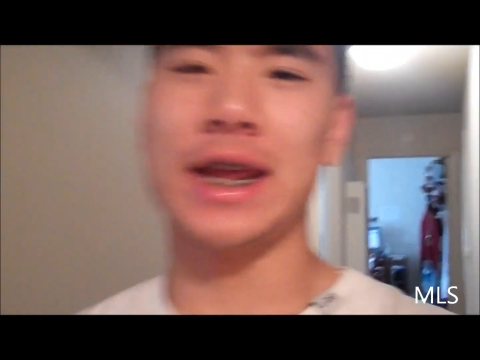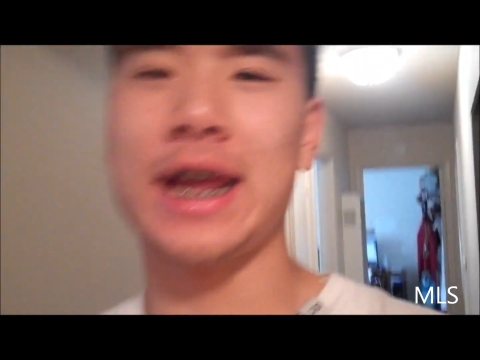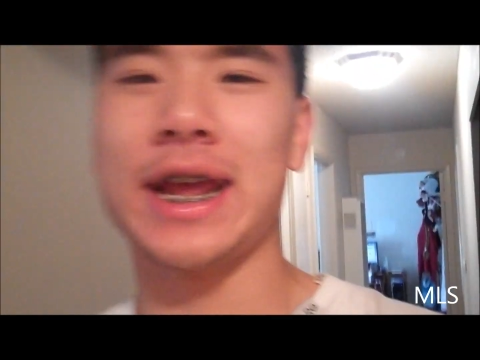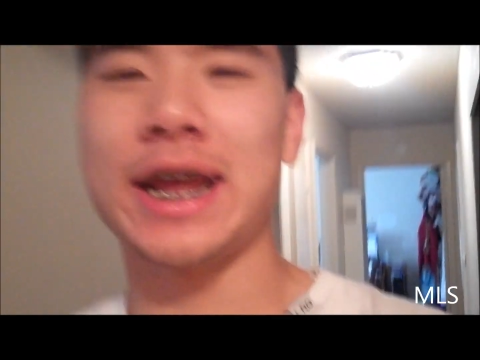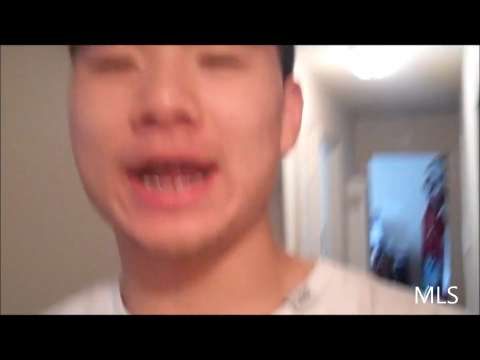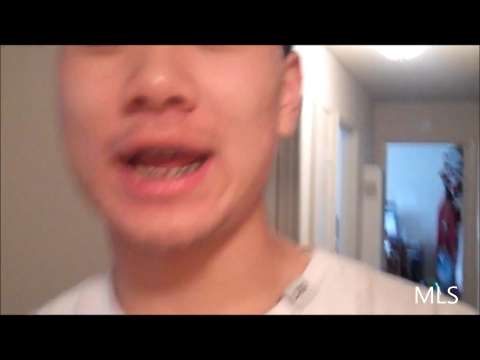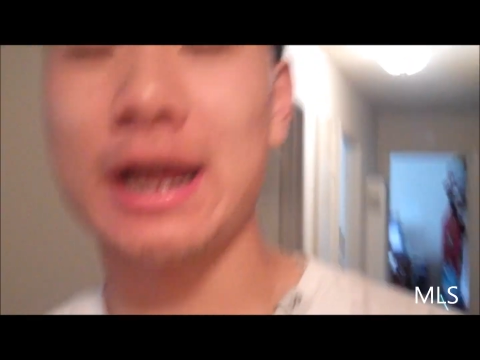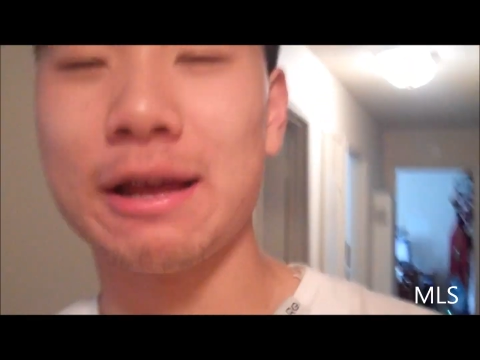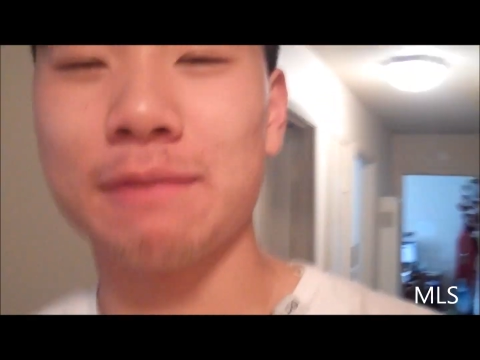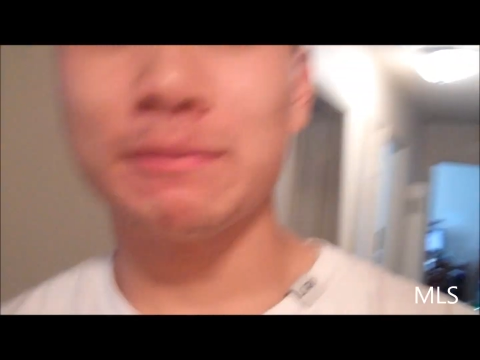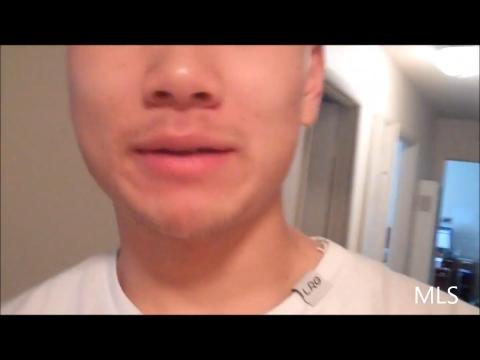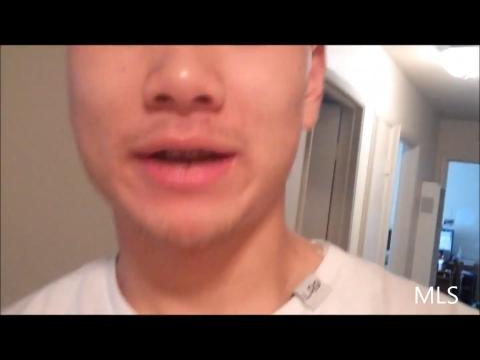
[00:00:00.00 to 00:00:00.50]

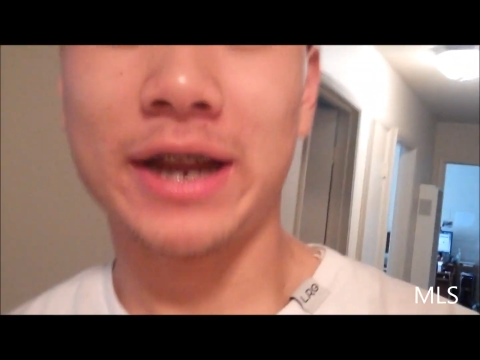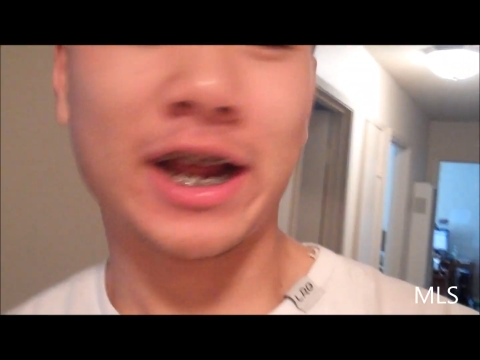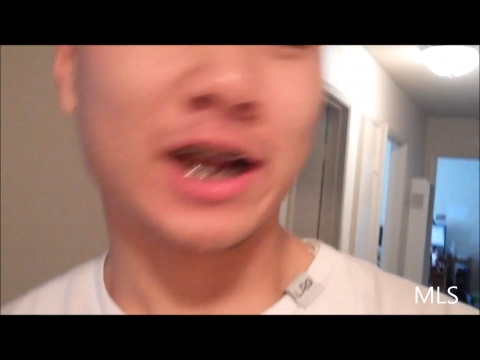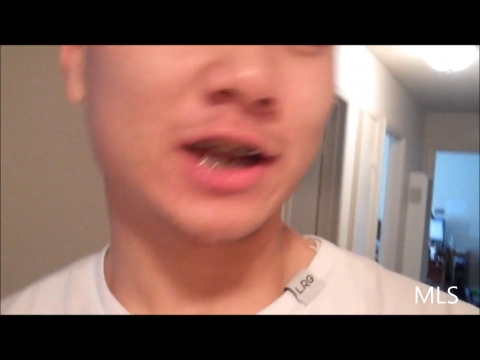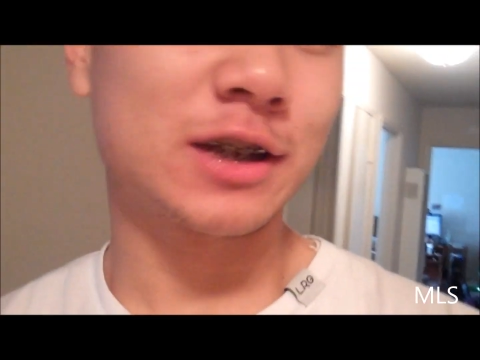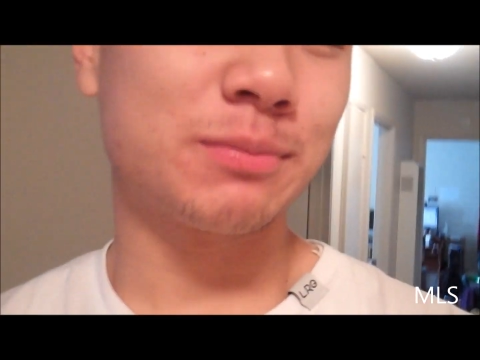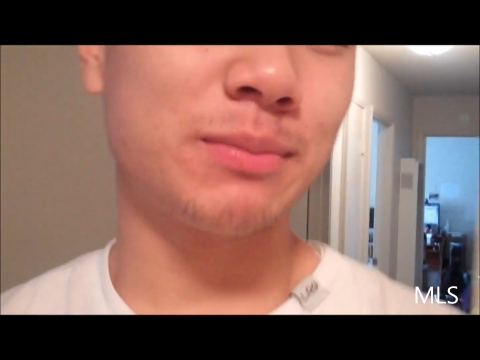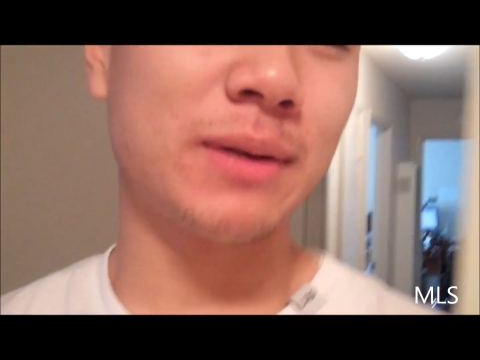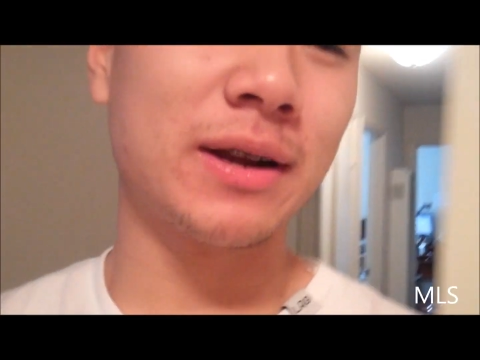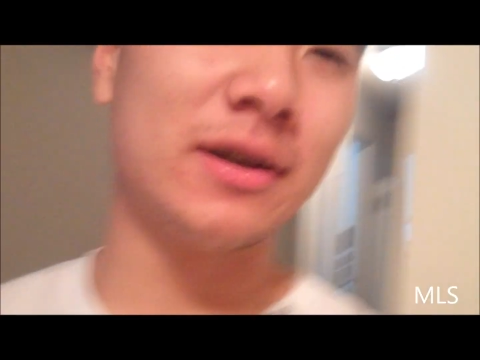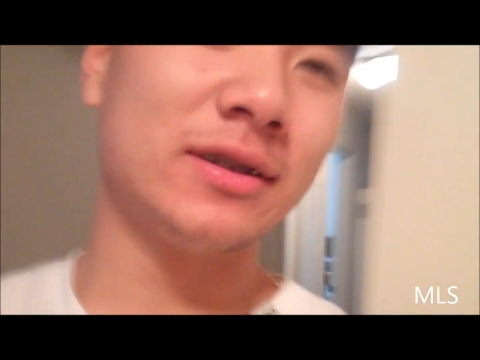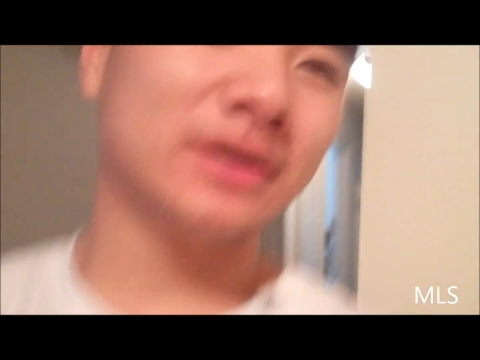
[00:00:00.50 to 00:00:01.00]
ham, and
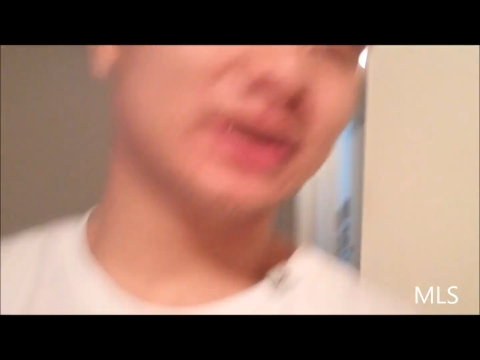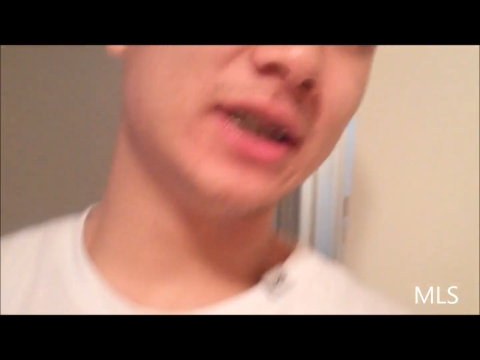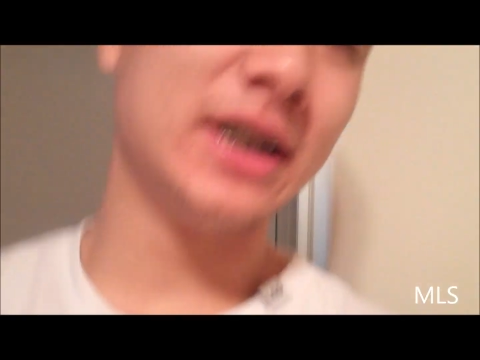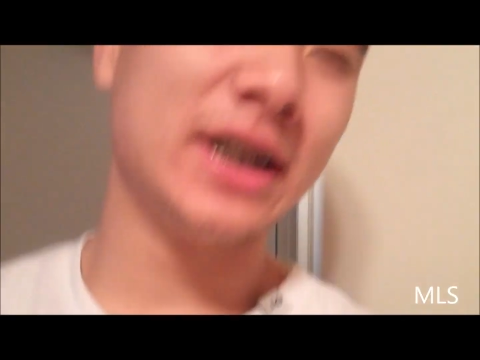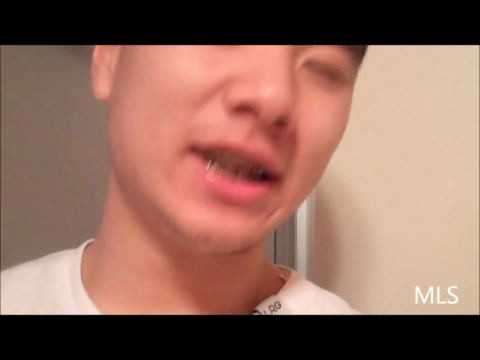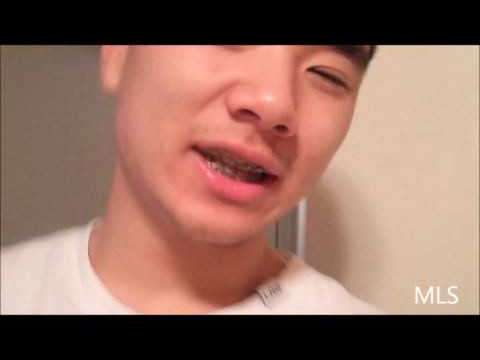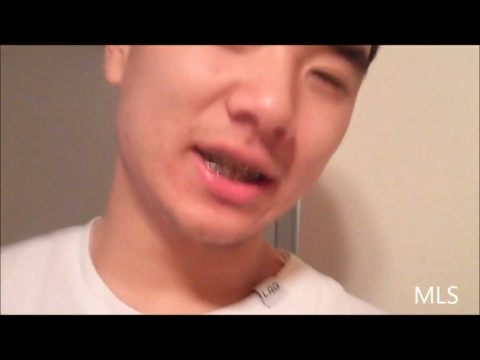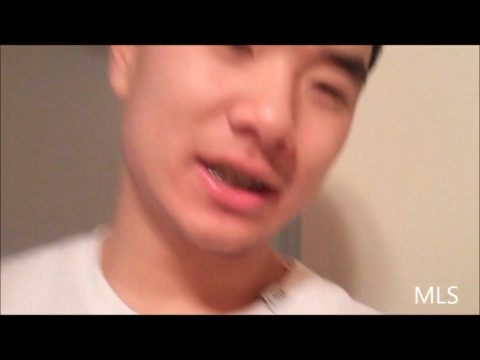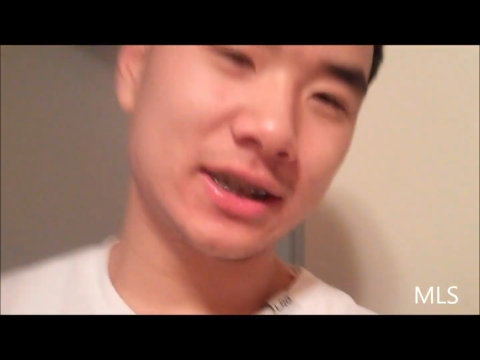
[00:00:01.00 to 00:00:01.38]
hash browns in it.